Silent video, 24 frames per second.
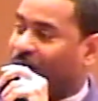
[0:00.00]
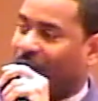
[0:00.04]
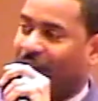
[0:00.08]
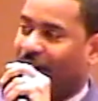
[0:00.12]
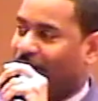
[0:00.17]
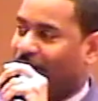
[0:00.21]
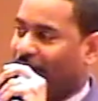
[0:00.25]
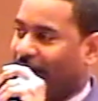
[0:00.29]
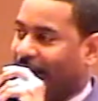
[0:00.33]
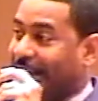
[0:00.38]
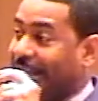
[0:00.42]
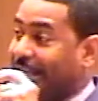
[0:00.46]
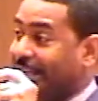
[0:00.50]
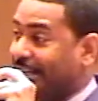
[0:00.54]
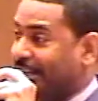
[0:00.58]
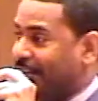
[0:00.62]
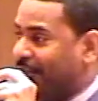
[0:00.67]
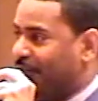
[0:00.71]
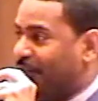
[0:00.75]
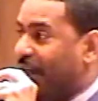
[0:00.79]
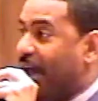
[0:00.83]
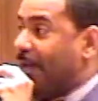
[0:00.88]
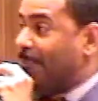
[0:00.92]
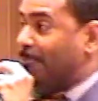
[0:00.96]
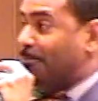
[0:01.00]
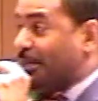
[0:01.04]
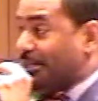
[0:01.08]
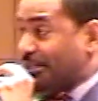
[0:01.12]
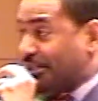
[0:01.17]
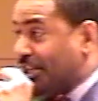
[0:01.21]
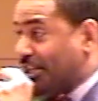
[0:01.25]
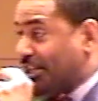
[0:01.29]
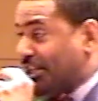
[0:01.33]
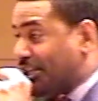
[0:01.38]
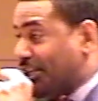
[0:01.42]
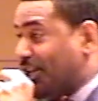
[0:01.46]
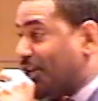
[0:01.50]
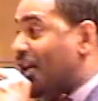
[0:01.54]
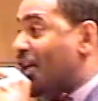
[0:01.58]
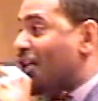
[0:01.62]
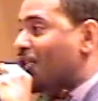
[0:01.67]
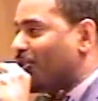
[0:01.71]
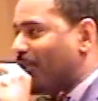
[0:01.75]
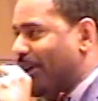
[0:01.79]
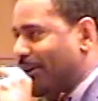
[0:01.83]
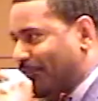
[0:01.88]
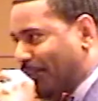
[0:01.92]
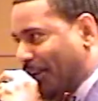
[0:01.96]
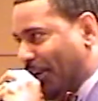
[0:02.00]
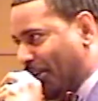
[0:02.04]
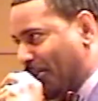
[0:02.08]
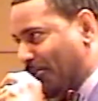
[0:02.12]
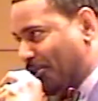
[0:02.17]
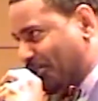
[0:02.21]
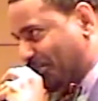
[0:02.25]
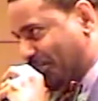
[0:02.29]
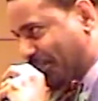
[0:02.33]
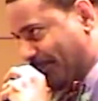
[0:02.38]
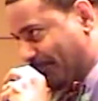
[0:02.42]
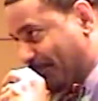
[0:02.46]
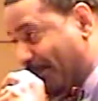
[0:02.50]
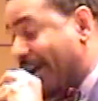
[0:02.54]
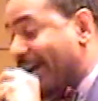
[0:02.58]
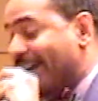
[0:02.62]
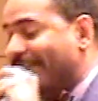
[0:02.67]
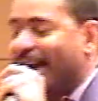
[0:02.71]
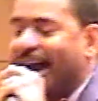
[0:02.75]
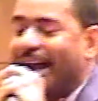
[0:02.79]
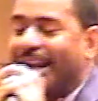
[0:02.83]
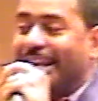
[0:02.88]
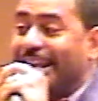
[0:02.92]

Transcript: of leading that particular revolution that